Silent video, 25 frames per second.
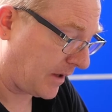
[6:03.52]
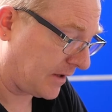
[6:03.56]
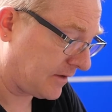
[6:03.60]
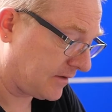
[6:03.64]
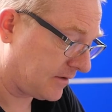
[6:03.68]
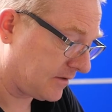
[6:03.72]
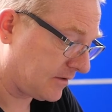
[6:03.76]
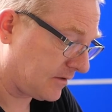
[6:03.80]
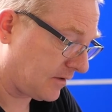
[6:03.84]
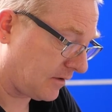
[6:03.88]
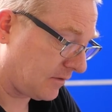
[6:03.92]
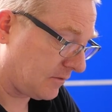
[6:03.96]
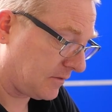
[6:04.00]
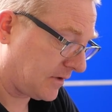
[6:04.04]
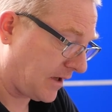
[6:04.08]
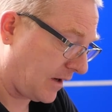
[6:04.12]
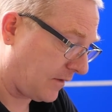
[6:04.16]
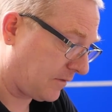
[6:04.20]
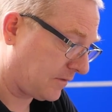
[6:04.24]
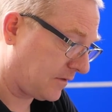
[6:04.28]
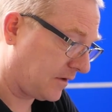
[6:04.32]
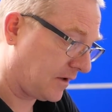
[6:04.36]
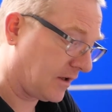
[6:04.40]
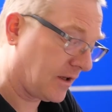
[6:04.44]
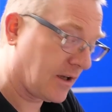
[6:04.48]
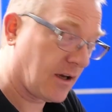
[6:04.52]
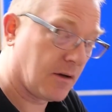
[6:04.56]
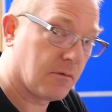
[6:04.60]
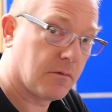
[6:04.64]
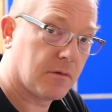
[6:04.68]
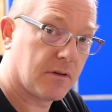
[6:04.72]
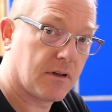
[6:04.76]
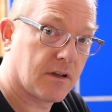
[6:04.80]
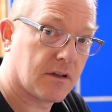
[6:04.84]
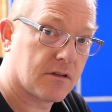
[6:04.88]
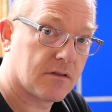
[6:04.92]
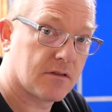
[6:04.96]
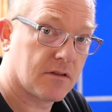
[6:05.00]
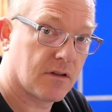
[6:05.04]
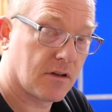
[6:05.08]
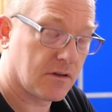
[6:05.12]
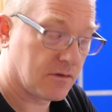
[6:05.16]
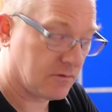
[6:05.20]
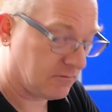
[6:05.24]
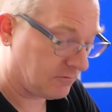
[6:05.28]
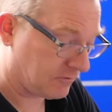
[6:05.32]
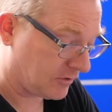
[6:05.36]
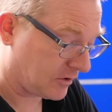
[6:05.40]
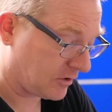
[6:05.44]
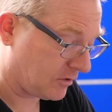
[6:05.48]
basis, I would definitely go with an
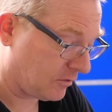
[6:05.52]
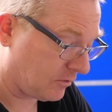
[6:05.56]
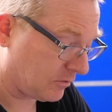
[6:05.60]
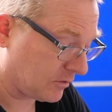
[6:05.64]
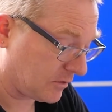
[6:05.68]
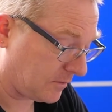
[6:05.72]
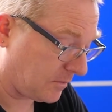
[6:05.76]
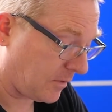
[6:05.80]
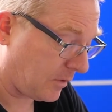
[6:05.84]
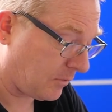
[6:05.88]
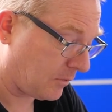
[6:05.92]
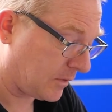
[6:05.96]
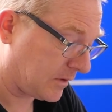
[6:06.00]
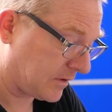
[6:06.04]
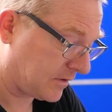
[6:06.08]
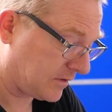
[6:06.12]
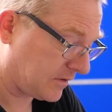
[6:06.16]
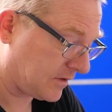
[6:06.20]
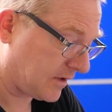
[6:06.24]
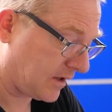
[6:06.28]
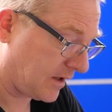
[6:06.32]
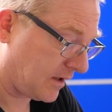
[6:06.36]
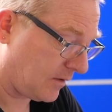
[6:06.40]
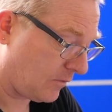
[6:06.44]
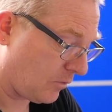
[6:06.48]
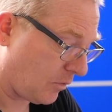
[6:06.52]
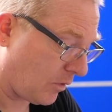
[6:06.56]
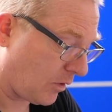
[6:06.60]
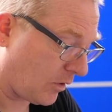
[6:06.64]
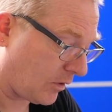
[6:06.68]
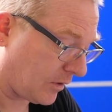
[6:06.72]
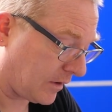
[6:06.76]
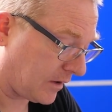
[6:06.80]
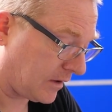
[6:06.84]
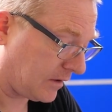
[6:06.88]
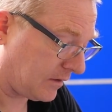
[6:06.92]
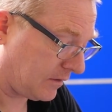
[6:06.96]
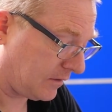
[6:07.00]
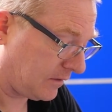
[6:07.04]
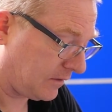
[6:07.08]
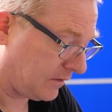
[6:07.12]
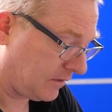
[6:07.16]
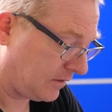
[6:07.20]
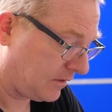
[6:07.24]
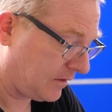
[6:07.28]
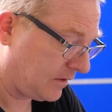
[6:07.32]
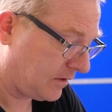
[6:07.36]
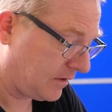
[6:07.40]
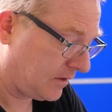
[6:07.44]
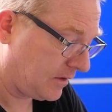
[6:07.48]
external recorder, but we'll see why
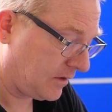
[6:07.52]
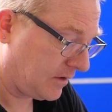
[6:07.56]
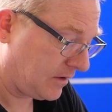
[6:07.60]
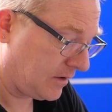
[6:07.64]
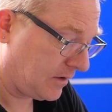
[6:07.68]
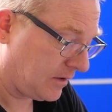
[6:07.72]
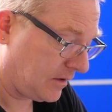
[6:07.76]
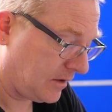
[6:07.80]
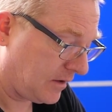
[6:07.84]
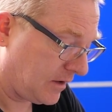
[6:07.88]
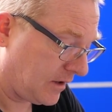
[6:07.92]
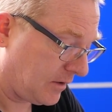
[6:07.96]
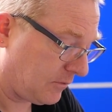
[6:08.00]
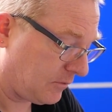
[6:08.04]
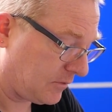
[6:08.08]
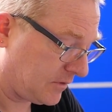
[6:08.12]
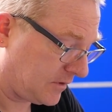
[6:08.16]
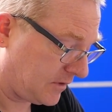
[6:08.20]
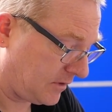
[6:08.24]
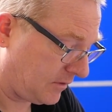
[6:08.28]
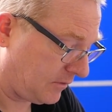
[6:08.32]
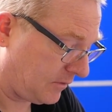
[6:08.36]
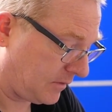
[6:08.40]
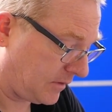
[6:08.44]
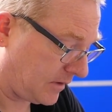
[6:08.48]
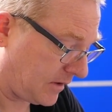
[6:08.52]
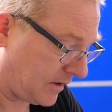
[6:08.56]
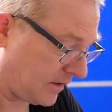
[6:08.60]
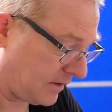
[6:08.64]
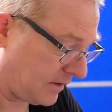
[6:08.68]
it was doing